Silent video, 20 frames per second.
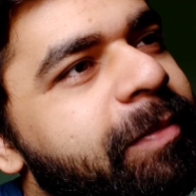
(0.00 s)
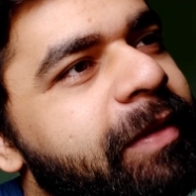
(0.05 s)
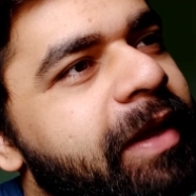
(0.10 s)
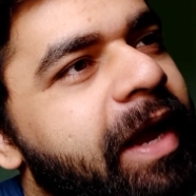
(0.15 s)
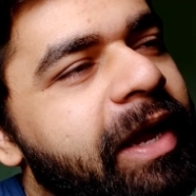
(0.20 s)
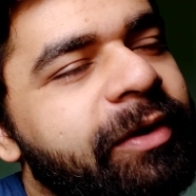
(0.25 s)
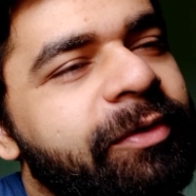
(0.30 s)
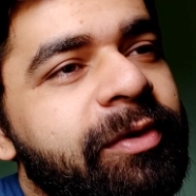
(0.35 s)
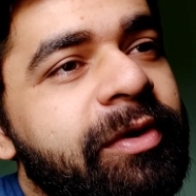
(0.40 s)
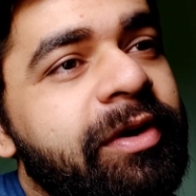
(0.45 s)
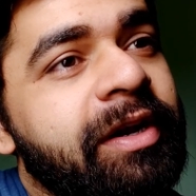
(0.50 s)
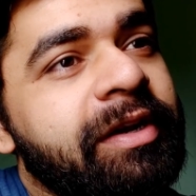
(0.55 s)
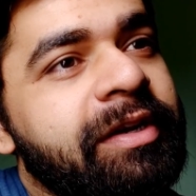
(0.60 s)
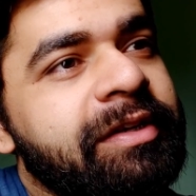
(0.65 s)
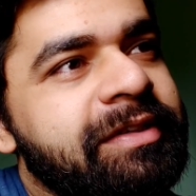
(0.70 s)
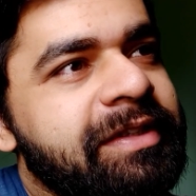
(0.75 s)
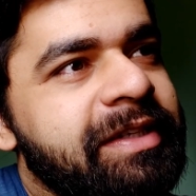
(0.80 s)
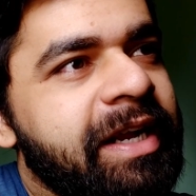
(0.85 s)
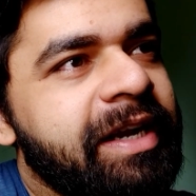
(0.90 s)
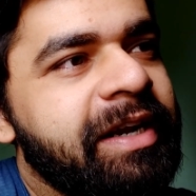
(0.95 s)
I couldn't
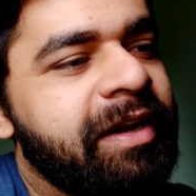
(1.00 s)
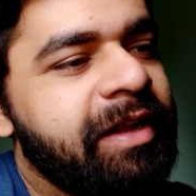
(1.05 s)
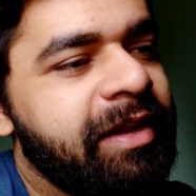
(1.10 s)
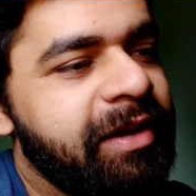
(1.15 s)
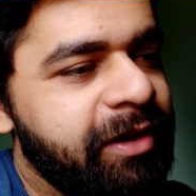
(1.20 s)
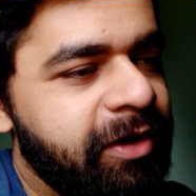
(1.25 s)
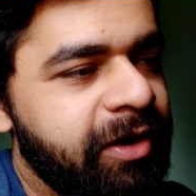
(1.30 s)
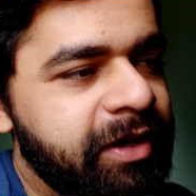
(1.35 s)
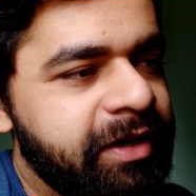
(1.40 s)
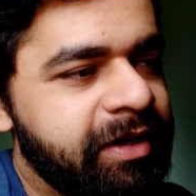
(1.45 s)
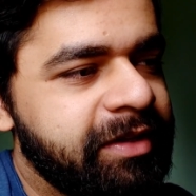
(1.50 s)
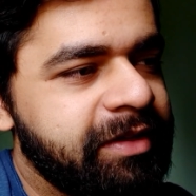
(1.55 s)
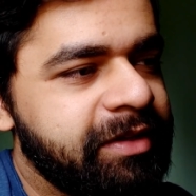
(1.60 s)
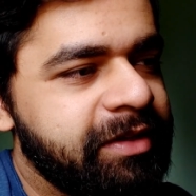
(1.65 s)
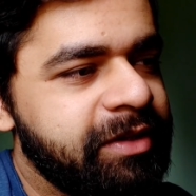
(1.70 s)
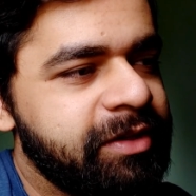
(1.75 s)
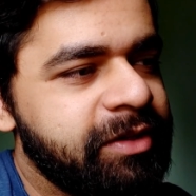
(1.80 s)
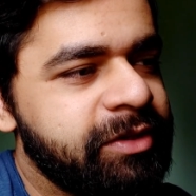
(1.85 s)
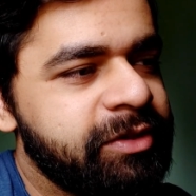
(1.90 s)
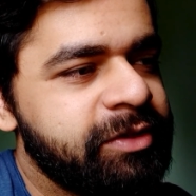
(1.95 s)
understand a lot.
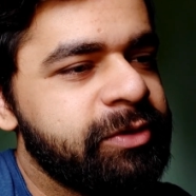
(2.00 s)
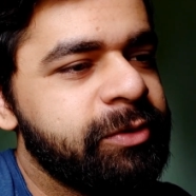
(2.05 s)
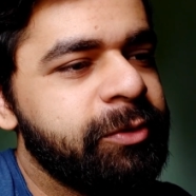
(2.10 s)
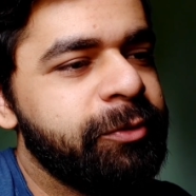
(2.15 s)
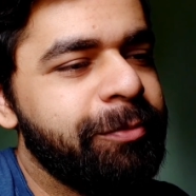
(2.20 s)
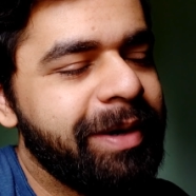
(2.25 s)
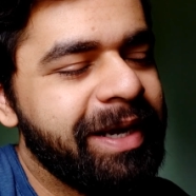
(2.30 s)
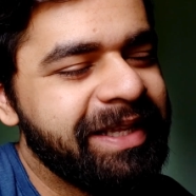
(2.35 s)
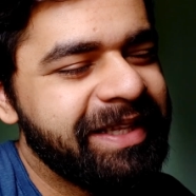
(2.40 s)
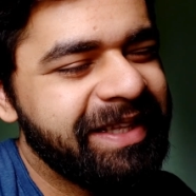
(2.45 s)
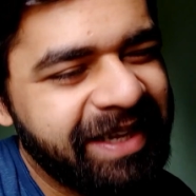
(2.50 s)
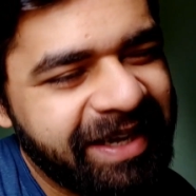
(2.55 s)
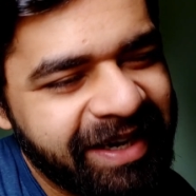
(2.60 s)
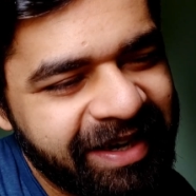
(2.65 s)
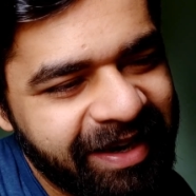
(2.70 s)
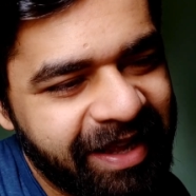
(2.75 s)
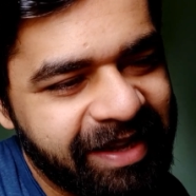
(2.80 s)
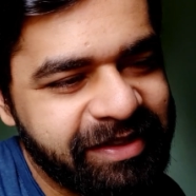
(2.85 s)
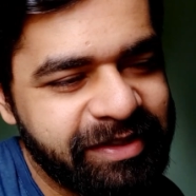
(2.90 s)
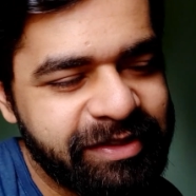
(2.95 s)
So by the
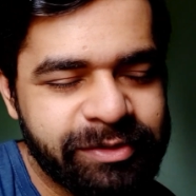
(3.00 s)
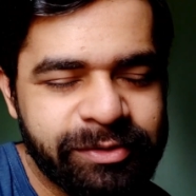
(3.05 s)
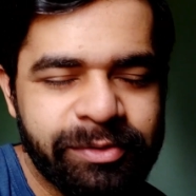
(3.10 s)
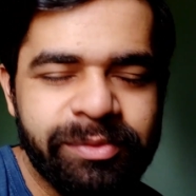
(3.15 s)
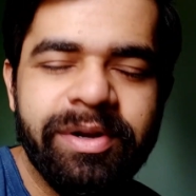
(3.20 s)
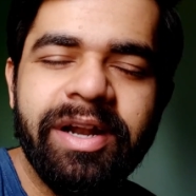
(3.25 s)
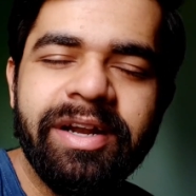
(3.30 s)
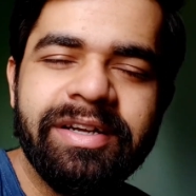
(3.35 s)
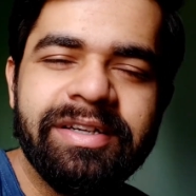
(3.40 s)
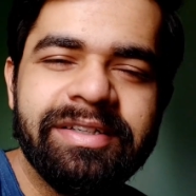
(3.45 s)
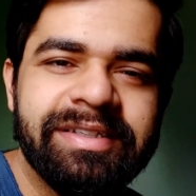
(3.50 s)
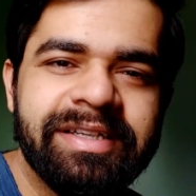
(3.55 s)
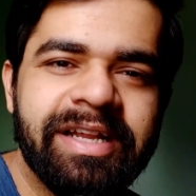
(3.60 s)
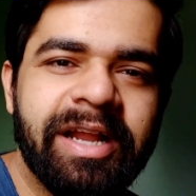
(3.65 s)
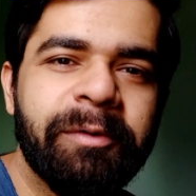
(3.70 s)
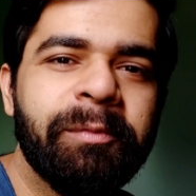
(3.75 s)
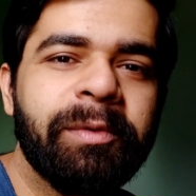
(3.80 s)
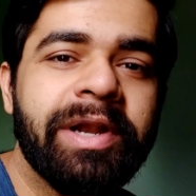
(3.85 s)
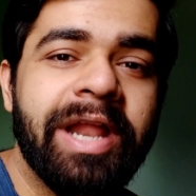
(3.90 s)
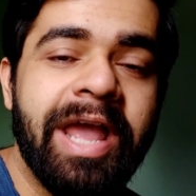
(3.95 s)
end I just could
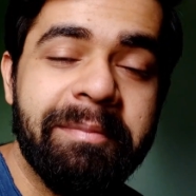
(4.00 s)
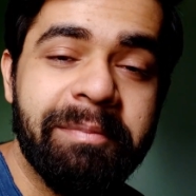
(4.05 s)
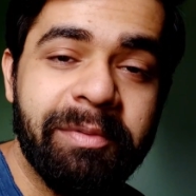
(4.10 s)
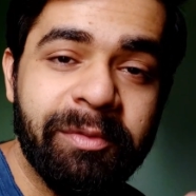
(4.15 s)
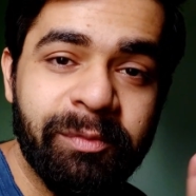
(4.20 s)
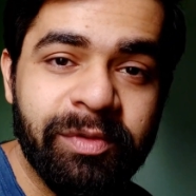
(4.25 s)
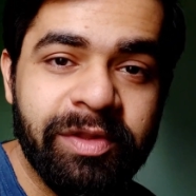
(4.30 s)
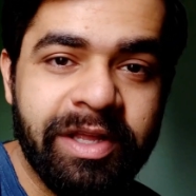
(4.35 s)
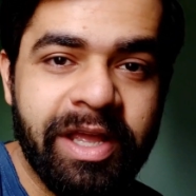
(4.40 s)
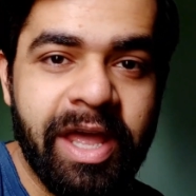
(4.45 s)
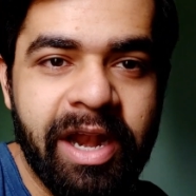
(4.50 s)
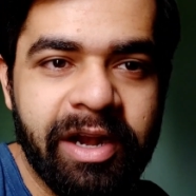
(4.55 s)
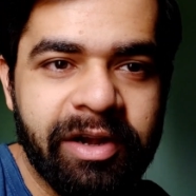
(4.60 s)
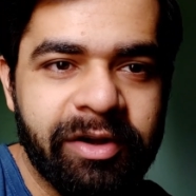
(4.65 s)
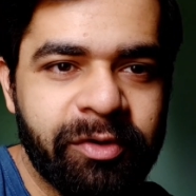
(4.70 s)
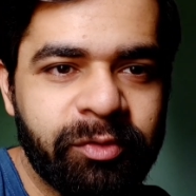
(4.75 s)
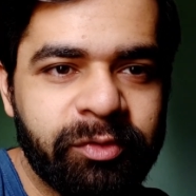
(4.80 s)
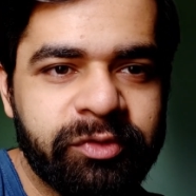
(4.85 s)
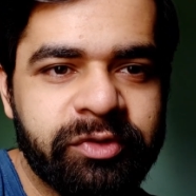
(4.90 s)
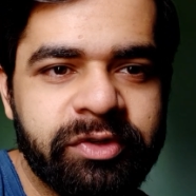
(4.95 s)
understand what happened with the
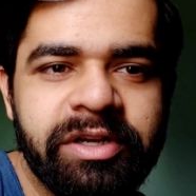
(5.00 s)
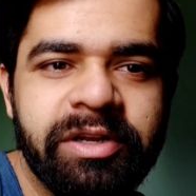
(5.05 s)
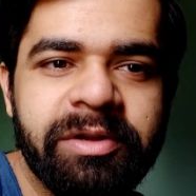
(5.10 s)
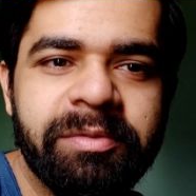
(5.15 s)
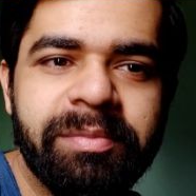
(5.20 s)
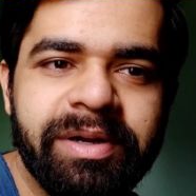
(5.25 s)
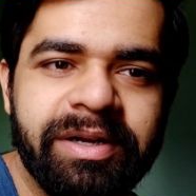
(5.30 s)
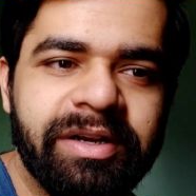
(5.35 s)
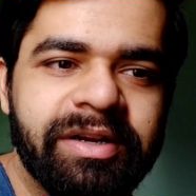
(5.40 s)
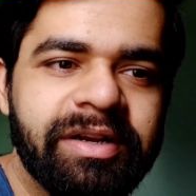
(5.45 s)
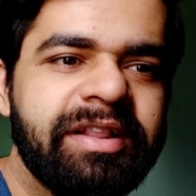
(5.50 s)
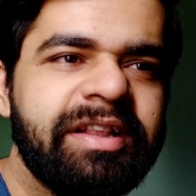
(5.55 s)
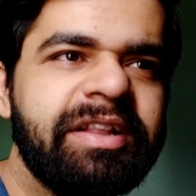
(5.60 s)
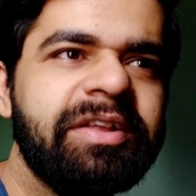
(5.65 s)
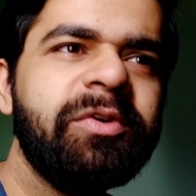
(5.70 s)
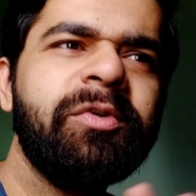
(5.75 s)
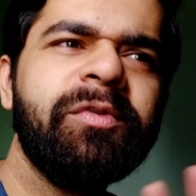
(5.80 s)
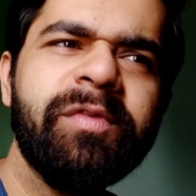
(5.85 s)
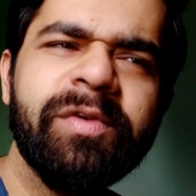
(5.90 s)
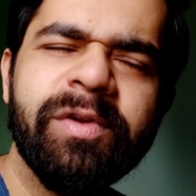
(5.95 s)
character of Schindler, but the
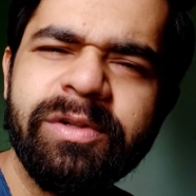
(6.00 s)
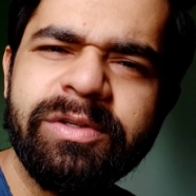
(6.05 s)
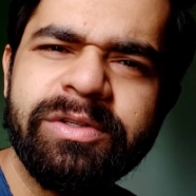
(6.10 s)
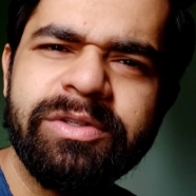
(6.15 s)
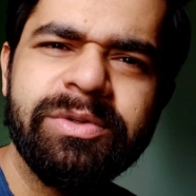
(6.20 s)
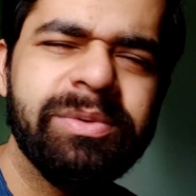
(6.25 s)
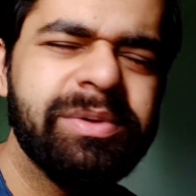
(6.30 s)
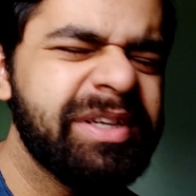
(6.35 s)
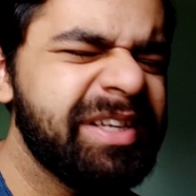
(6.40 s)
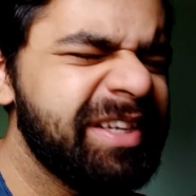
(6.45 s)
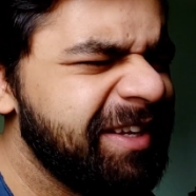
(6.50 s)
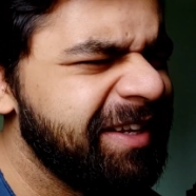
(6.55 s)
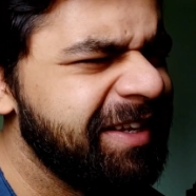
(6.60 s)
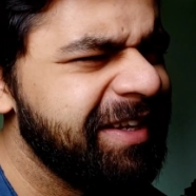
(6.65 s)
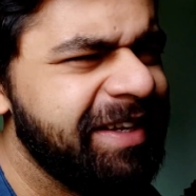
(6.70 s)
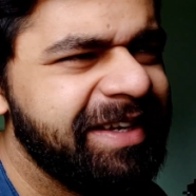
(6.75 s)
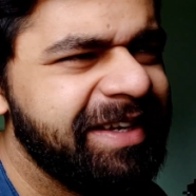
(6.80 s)
overall story,